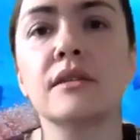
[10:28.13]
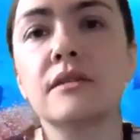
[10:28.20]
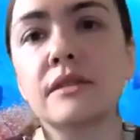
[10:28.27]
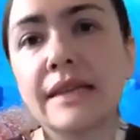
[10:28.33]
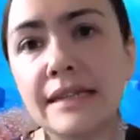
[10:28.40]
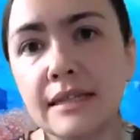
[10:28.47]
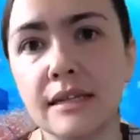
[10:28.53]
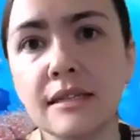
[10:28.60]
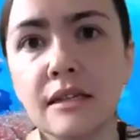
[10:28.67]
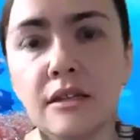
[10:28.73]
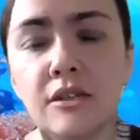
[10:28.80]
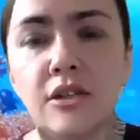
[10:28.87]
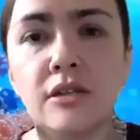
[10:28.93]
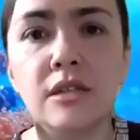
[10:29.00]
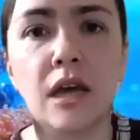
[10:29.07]
this
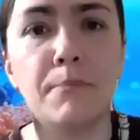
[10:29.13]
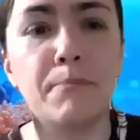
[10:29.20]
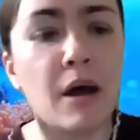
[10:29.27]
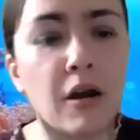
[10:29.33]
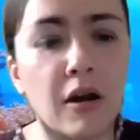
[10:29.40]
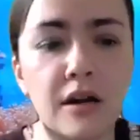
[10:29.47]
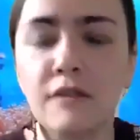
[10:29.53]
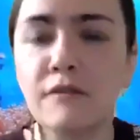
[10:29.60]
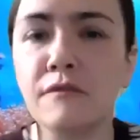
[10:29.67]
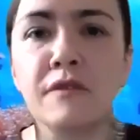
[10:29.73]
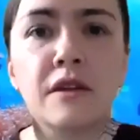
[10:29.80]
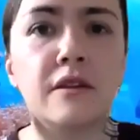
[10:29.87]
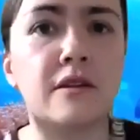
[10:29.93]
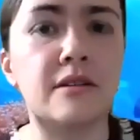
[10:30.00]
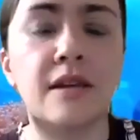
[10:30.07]
isn't just a party
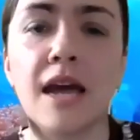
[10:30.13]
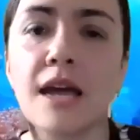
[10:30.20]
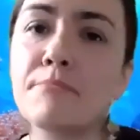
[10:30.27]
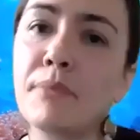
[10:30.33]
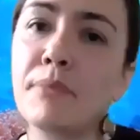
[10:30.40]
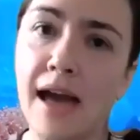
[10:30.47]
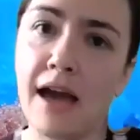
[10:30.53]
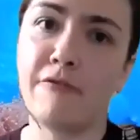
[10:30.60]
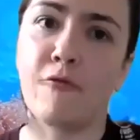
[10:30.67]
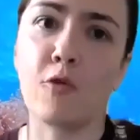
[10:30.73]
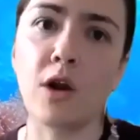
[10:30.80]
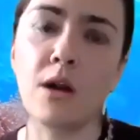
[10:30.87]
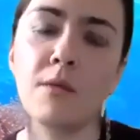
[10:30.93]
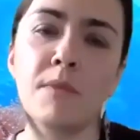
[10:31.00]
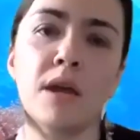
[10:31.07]
filler type
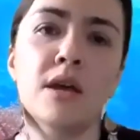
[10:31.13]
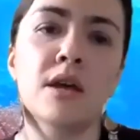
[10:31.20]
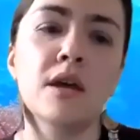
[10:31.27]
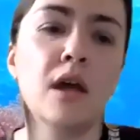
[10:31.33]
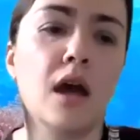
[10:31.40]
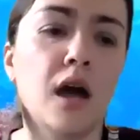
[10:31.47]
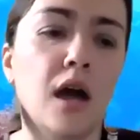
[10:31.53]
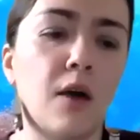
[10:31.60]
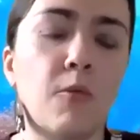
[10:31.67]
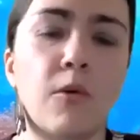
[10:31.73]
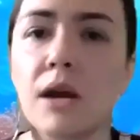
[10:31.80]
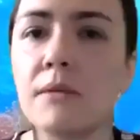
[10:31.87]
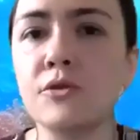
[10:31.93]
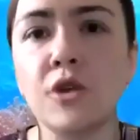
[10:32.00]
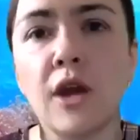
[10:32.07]
platform uh,
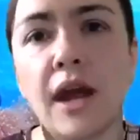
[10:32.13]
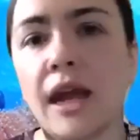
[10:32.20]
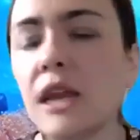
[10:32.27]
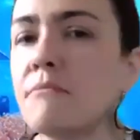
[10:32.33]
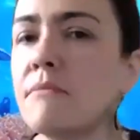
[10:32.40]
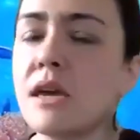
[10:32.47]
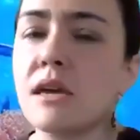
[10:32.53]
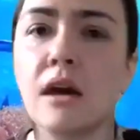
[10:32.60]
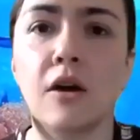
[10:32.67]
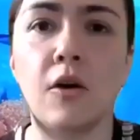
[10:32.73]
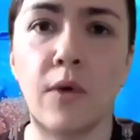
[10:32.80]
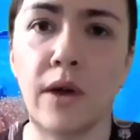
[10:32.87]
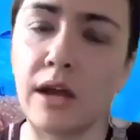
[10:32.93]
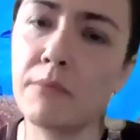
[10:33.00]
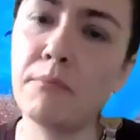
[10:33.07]
where I'm trying to make a
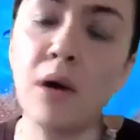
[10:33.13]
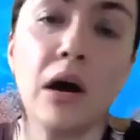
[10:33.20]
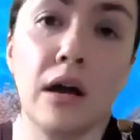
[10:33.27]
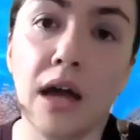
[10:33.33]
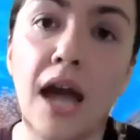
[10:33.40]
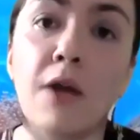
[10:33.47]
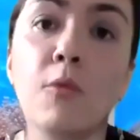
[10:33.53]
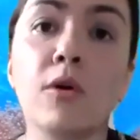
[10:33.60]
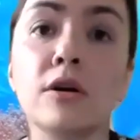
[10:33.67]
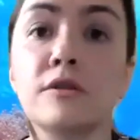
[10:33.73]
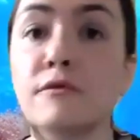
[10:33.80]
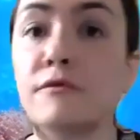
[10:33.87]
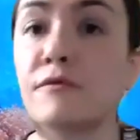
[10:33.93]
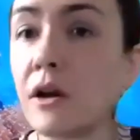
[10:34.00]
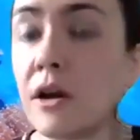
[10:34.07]
quick buck. I worked
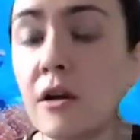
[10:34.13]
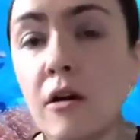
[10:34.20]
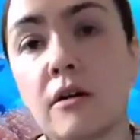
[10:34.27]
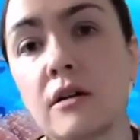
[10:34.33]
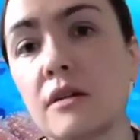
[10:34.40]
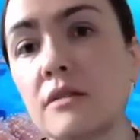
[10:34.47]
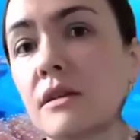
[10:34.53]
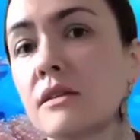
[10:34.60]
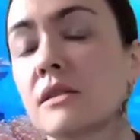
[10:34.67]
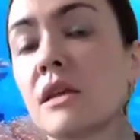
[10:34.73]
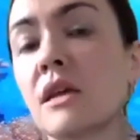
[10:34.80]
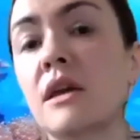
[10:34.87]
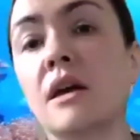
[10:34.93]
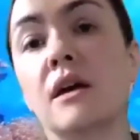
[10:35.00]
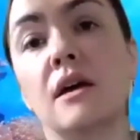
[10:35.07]
very hard on this.
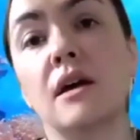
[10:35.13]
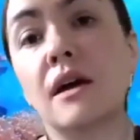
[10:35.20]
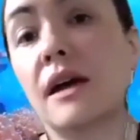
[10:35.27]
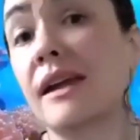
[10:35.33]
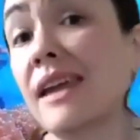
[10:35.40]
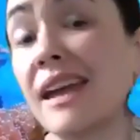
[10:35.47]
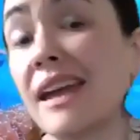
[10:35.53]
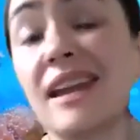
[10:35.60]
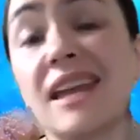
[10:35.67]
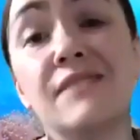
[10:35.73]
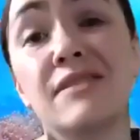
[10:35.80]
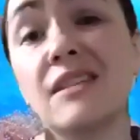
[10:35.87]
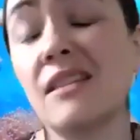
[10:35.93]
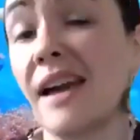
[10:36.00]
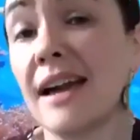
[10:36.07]
Uh, again,
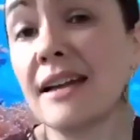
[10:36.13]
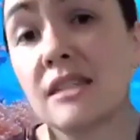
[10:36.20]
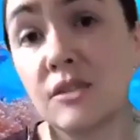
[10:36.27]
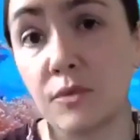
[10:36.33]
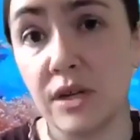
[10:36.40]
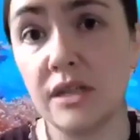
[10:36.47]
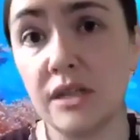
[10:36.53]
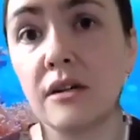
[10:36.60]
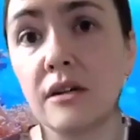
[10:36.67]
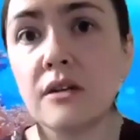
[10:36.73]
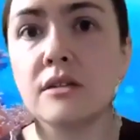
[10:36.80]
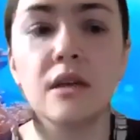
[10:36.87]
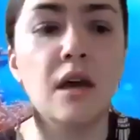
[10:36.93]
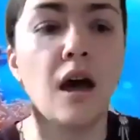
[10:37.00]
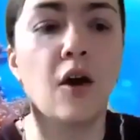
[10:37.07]
even the last three
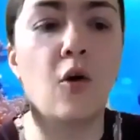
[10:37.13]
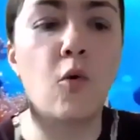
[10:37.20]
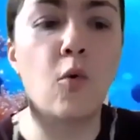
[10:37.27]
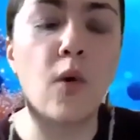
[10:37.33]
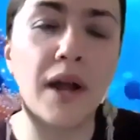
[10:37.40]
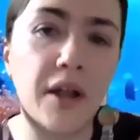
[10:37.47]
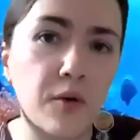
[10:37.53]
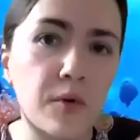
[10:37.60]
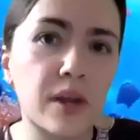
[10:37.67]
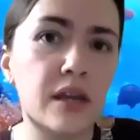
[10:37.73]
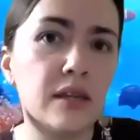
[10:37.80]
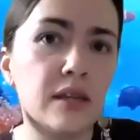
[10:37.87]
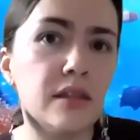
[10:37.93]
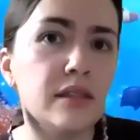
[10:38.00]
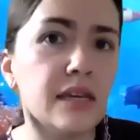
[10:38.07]
years,
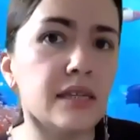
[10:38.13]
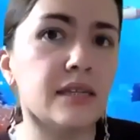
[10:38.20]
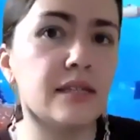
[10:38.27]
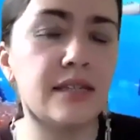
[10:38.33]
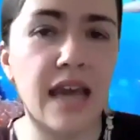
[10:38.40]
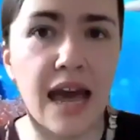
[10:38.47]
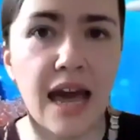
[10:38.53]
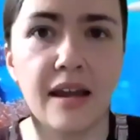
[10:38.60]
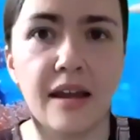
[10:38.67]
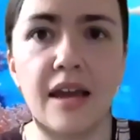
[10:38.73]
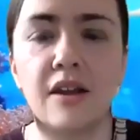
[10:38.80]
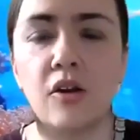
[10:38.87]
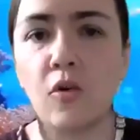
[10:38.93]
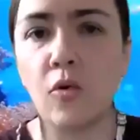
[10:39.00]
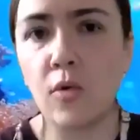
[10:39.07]
acquiring this data
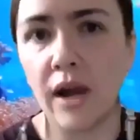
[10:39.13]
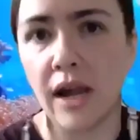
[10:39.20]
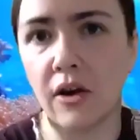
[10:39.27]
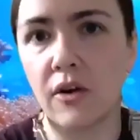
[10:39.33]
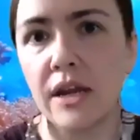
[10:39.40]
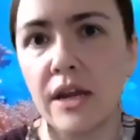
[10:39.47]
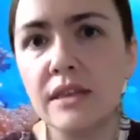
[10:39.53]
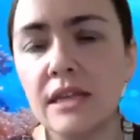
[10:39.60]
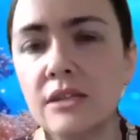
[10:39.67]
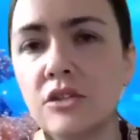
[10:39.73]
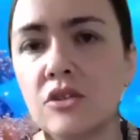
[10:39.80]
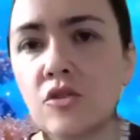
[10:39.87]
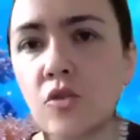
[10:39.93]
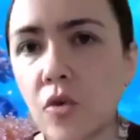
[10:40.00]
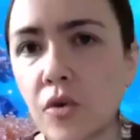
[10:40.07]
and acquiring these
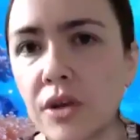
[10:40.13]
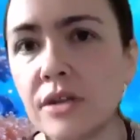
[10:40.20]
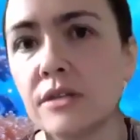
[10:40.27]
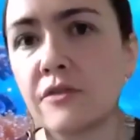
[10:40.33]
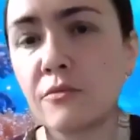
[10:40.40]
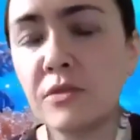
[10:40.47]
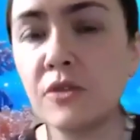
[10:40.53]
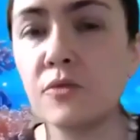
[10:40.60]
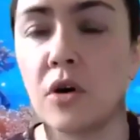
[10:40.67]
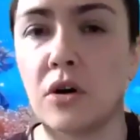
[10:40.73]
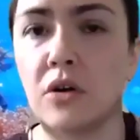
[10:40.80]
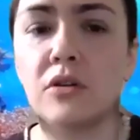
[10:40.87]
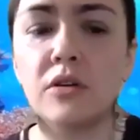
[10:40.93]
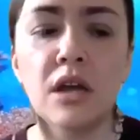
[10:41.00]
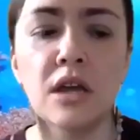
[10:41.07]
stories from you
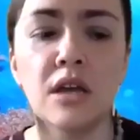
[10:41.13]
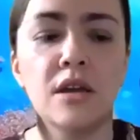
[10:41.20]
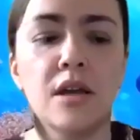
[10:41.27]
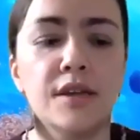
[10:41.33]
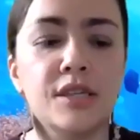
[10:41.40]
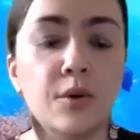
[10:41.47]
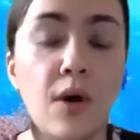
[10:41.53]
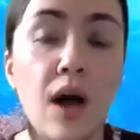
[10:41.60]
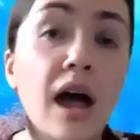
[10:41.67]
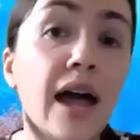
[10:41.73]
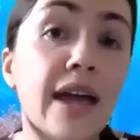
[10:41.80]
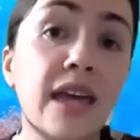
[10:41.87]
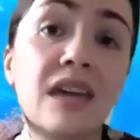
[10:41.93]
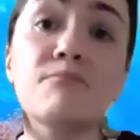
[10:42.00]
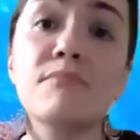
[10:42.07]
all so I
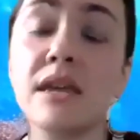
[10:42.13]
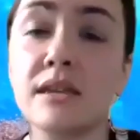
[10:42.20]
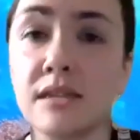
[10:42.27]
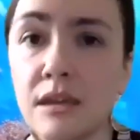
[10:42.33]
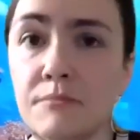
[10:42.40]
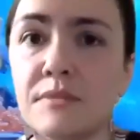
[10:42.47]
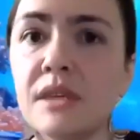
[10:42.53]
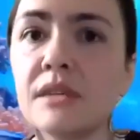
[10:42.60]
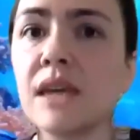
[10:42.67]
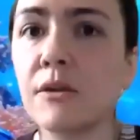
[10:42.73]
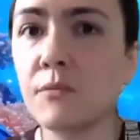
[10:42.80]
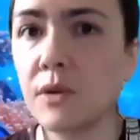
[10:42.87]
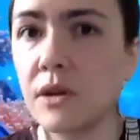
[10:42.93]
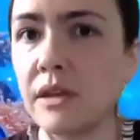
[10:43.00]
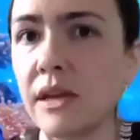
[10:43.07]
could make something that
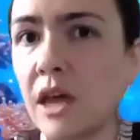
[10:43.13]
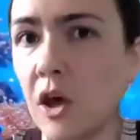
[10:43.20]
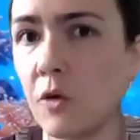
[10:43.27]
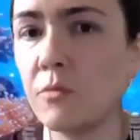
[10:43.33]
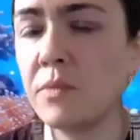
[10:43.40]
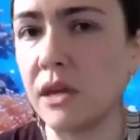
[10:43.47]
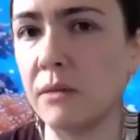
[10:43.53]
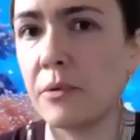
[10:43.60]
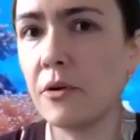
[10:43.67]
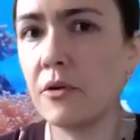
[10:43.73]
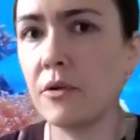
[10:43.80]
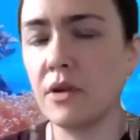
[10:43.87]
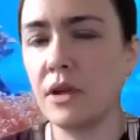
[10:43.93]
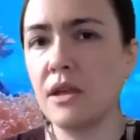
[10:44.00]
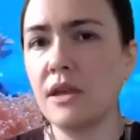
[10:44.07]
really helped people.